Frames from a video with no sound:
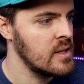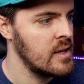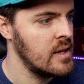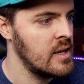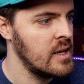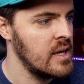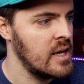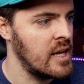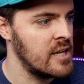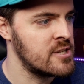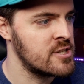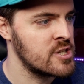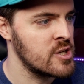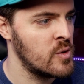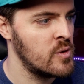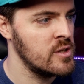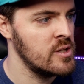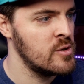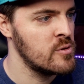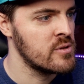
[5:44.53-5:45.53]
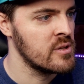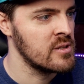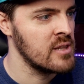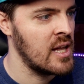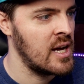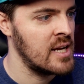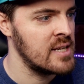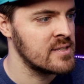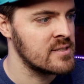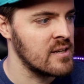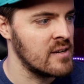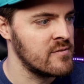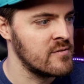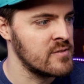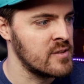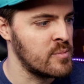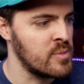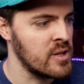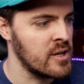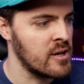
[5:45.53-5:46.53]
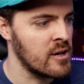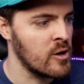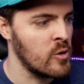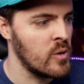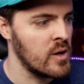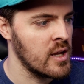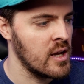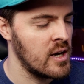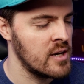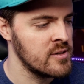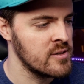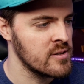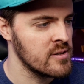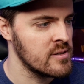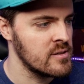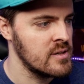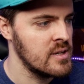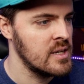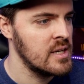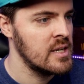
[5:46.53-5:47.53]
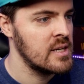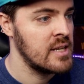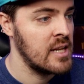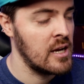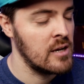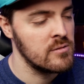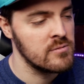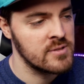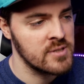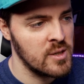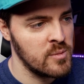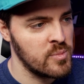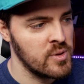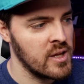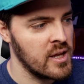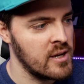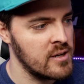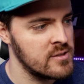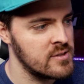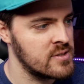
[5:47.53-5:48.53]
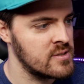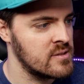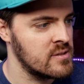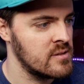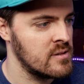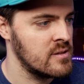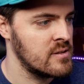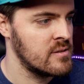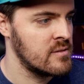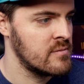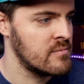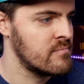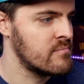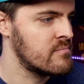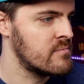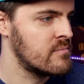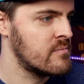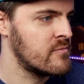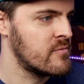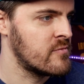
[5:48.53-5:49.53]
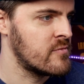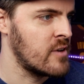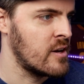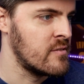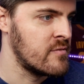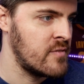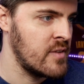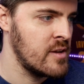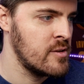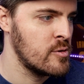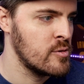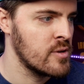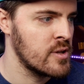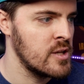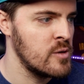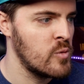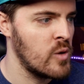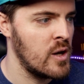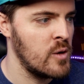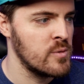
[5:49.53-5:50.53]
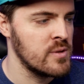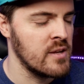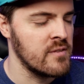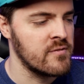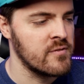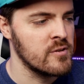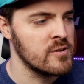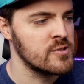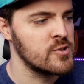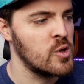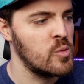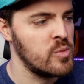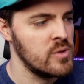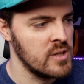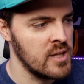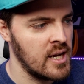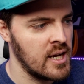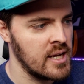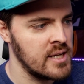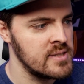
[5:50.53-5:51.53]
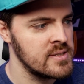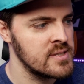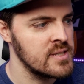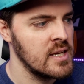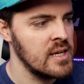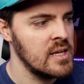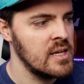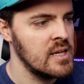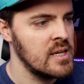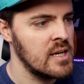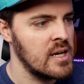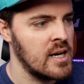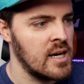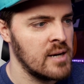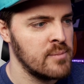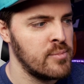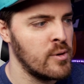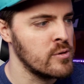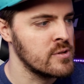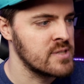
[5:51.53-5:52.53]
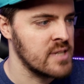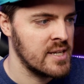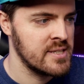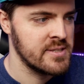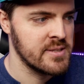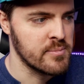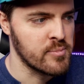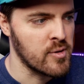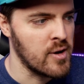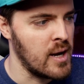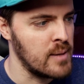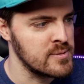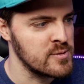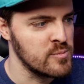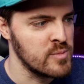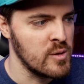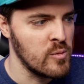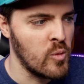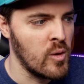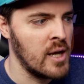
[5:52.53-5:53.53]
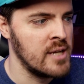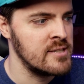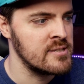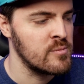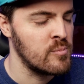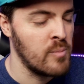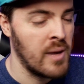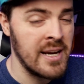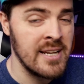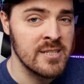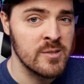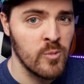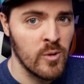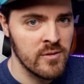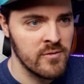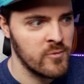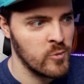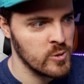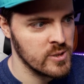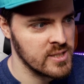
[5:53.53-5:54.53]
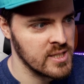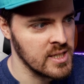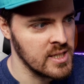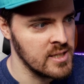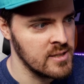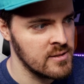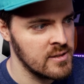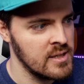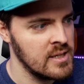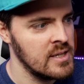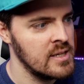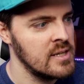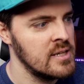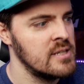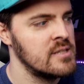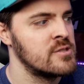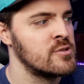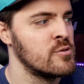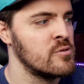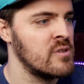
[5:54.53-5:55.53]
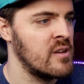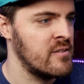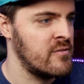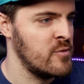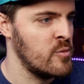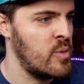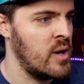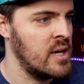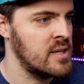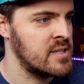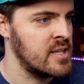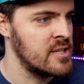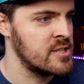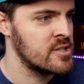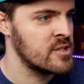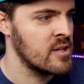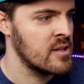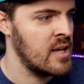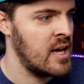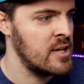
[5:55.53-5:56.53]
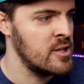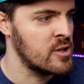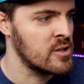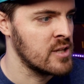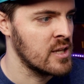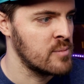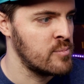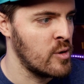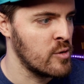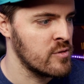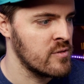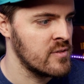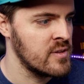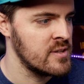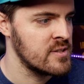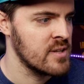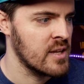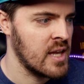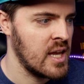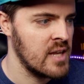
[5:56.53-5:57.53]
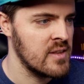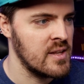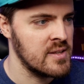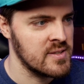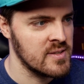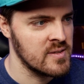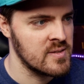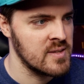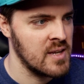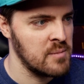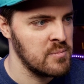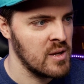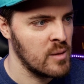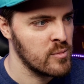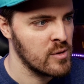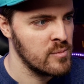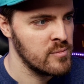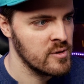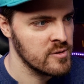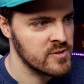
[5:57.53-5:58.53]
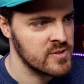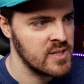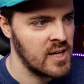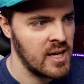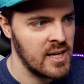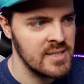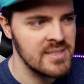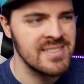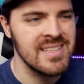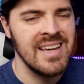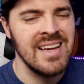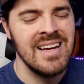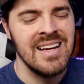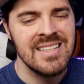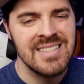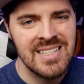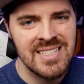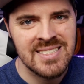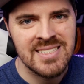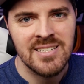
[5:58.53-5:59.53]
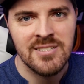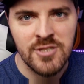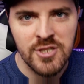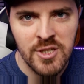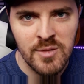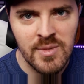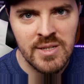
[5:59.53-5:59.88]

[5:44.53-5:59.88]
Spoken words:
it's showing you the lines of the player going under. Now, some players, on FanDuel anyway, when they first open lines, both sides of the props will be minus 114. So if you pay attention to that and you click both of these, like, hey, that's the same number on both sides, that essentially means